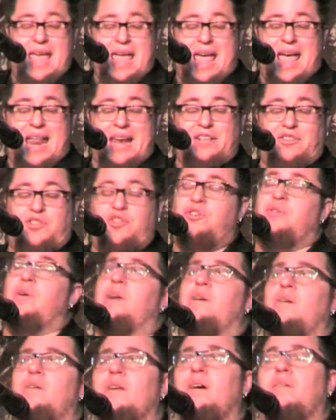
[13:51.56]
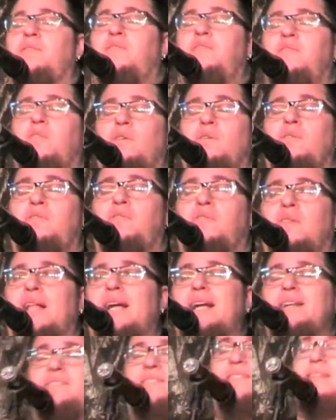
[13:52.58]
and it triggered a
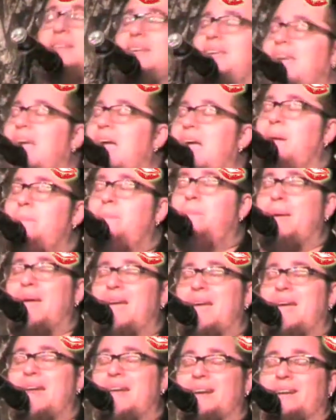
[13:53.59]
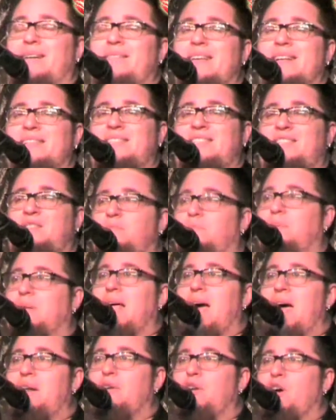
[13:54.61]
full-fledged gay panic and
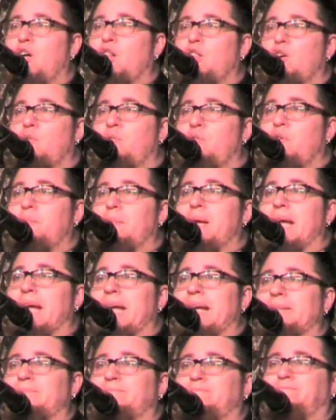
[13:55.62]
splattered all over me.